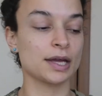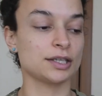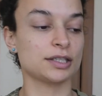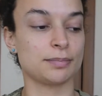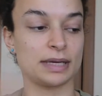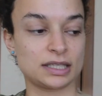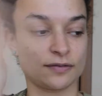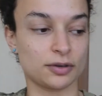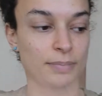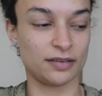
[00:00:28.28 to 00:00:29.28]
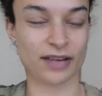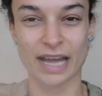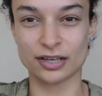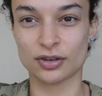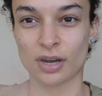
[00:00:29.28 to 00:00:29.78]
Just a mist for a bit of
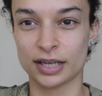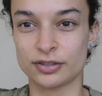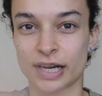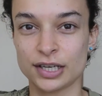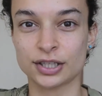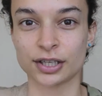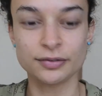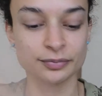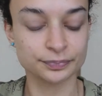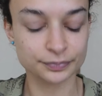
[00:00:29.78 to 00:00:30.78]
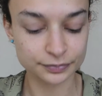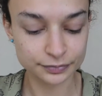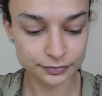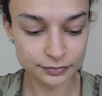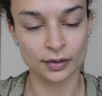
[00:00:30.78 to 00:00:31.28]
extra hydration.
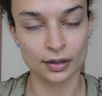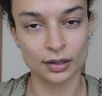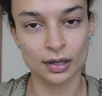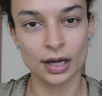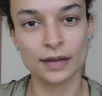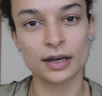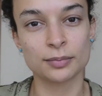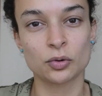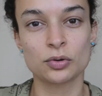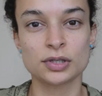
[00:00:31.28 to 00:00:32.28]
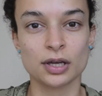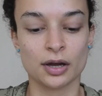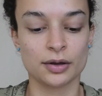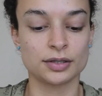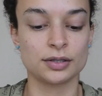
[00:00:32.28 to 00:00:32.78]
And then I'm also
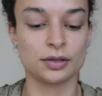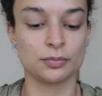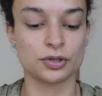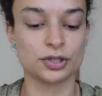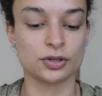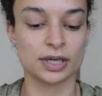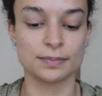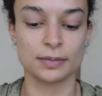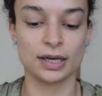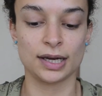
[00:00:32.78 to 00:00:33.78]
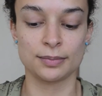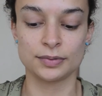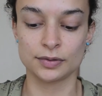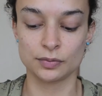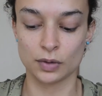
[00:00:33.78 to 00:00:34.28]
going to moisturise my
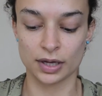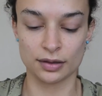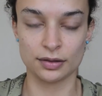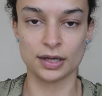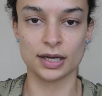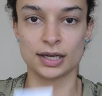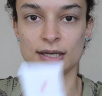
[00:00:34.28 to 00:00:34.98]
lips with the